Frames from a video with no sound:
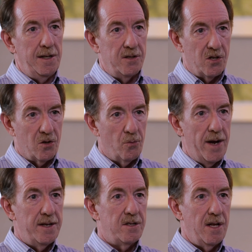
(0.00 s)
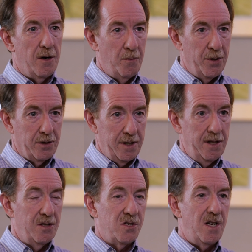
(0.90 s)
these threads that are built
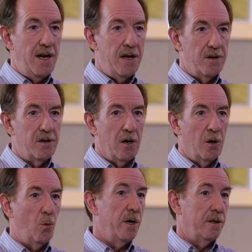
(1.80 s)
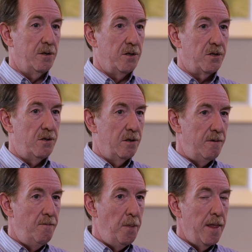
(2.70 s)
in the standard aren't well
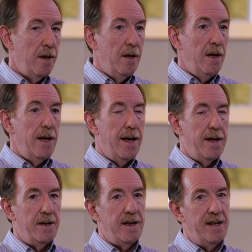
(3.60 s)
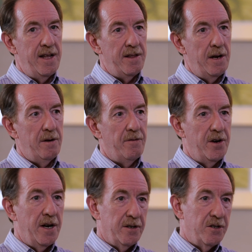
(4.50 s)
understood. And then if
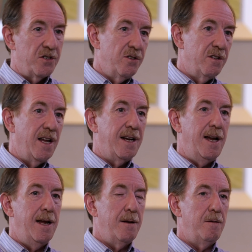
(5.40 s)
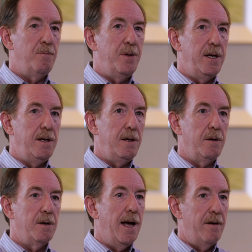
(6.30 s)
they're not understood, they can't
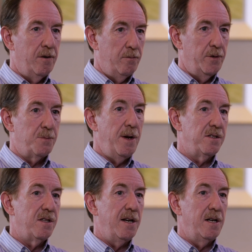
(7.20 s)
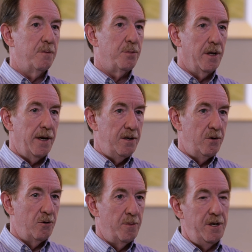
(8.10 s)
have a risk-based thinking applied
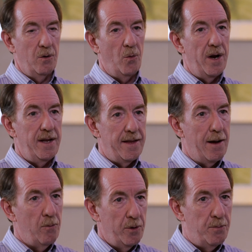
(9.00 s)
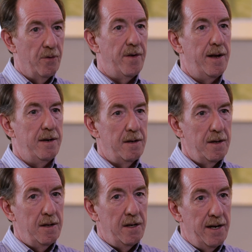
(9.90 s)
to them in a way that would prevent
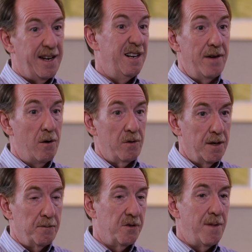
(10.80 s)
negative outcomes